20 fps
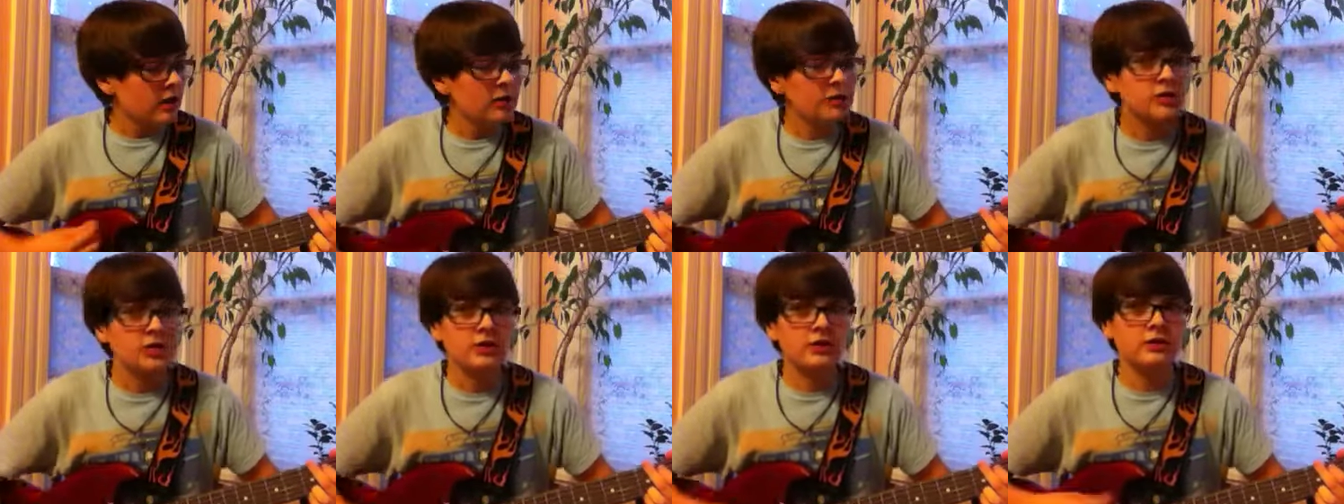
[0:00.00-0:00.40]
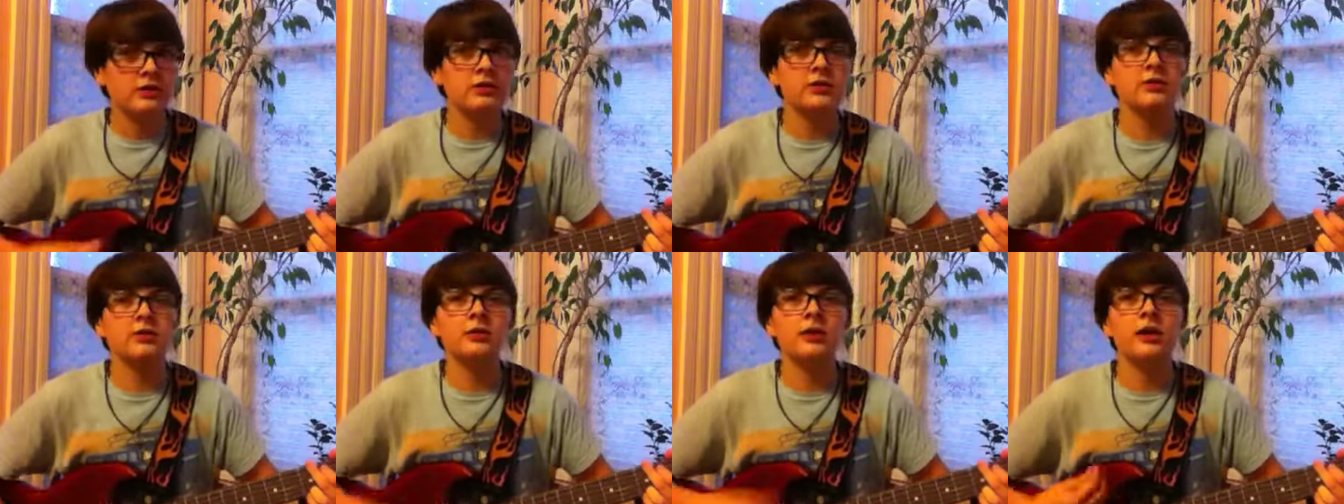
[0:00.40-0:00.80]

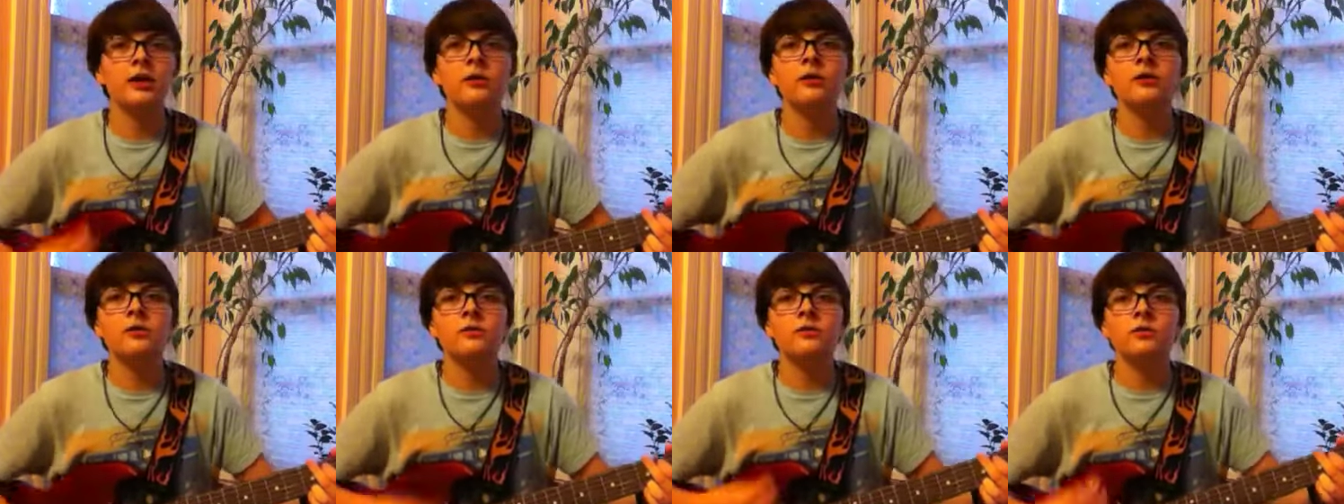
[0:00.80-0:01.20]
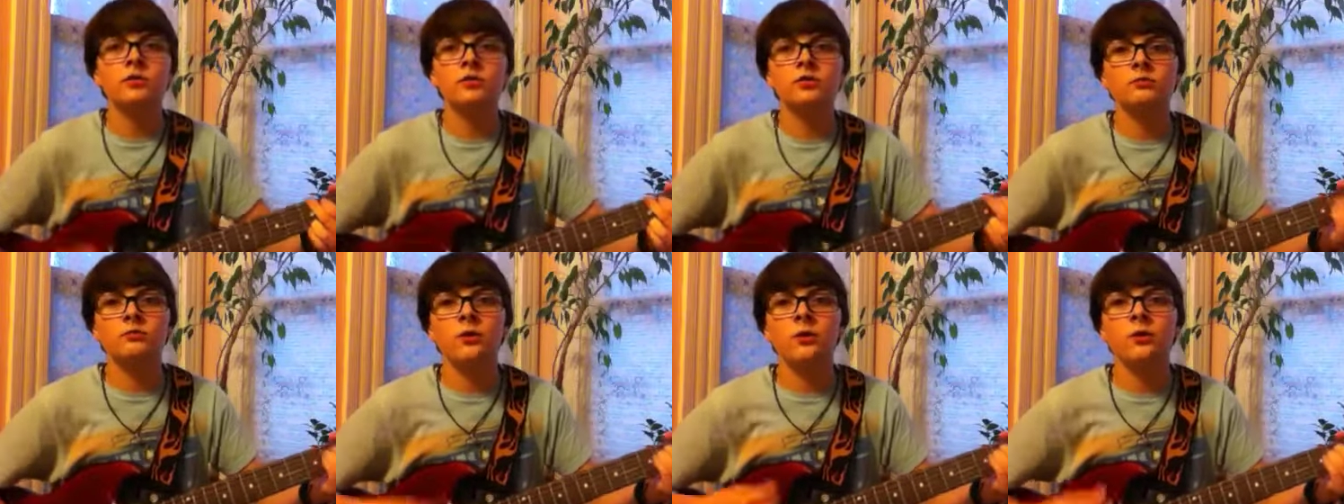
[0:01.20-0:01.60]
Jesus loves
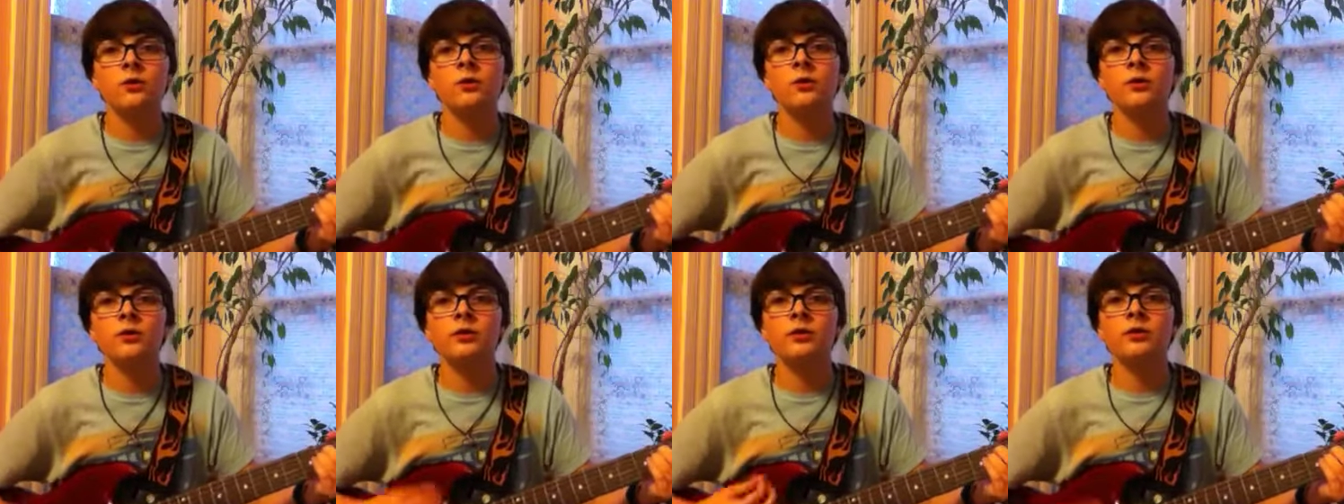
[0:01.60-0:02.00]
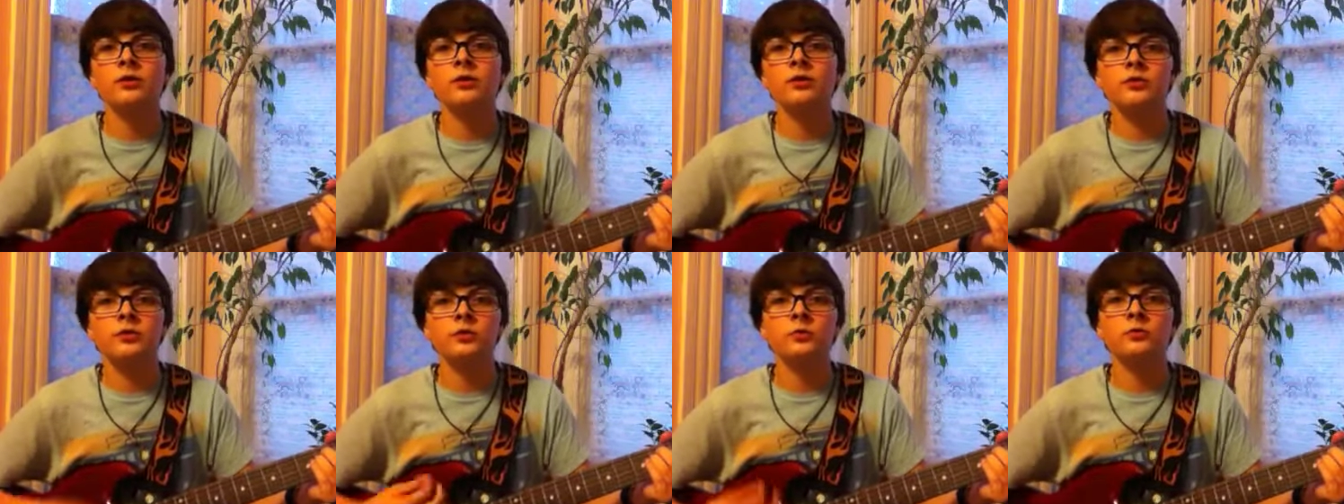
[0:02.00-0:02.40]
you more
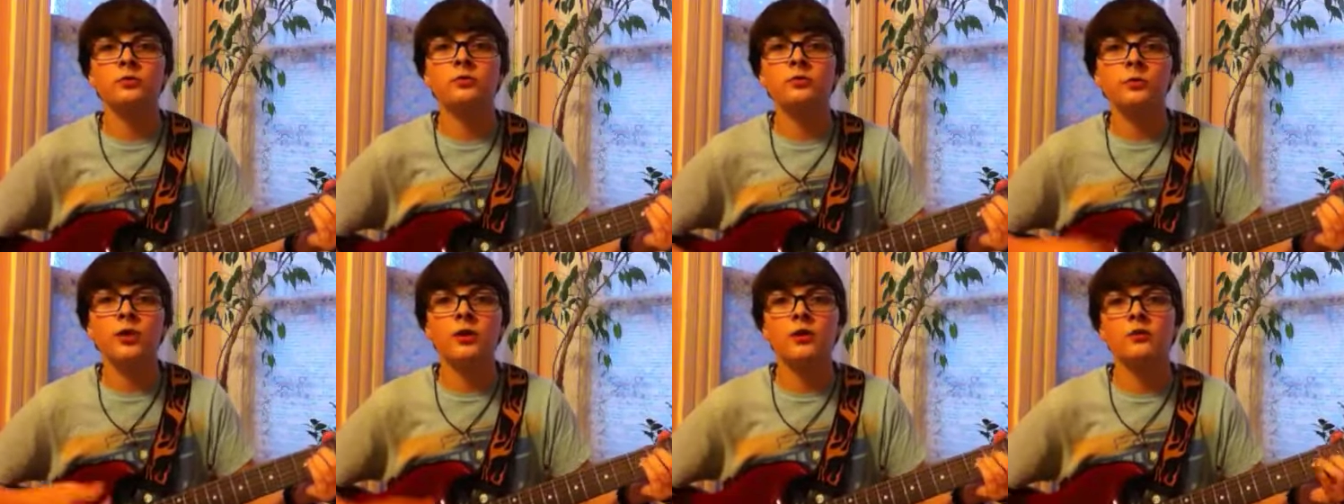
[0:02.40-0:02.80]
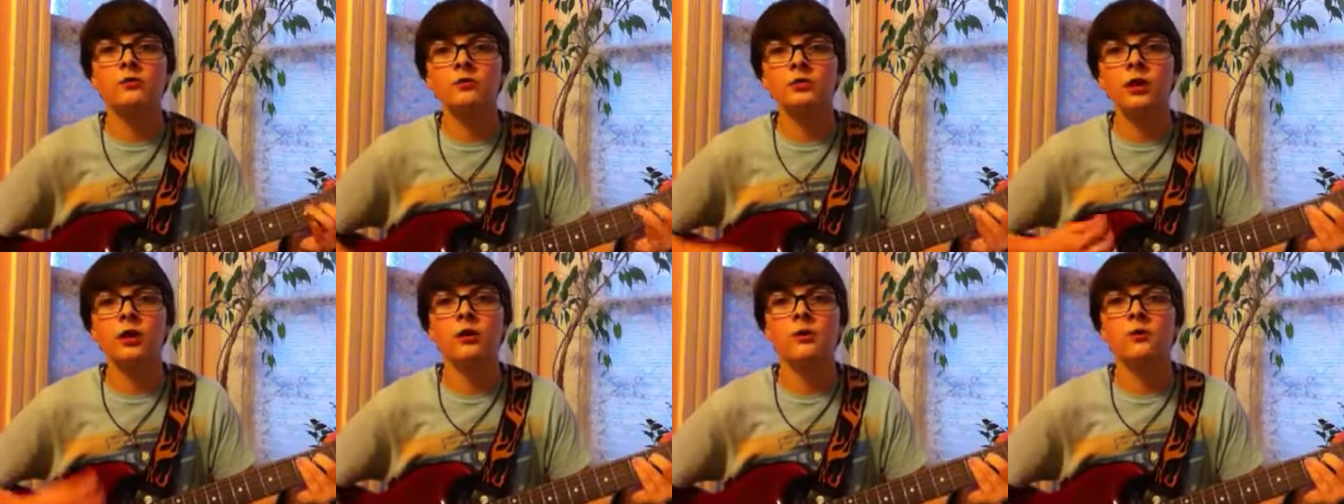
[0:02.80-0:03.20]
than you will
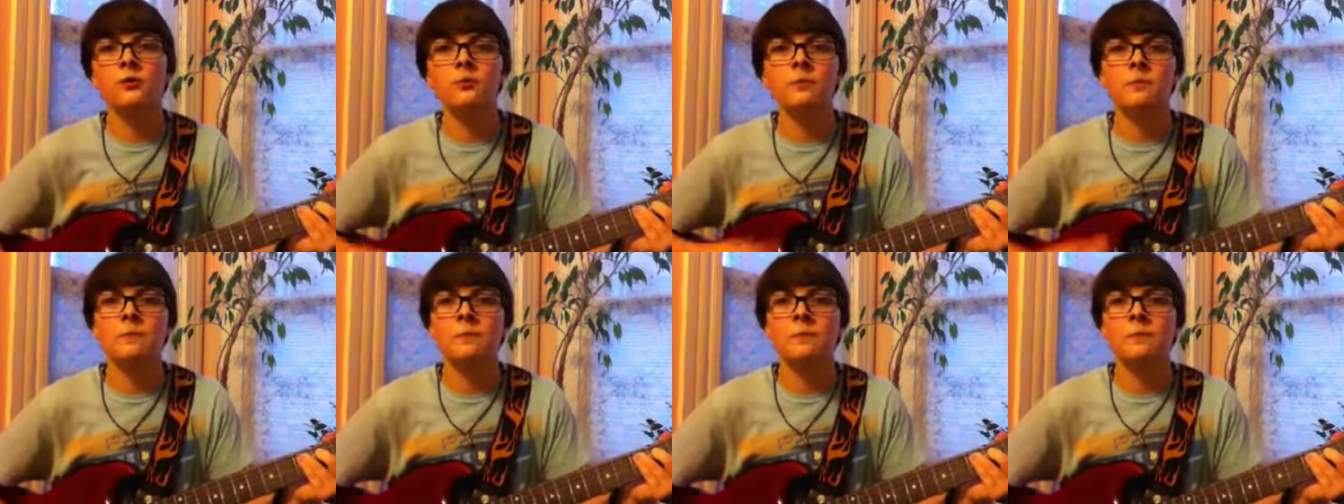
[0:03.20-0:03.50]
know.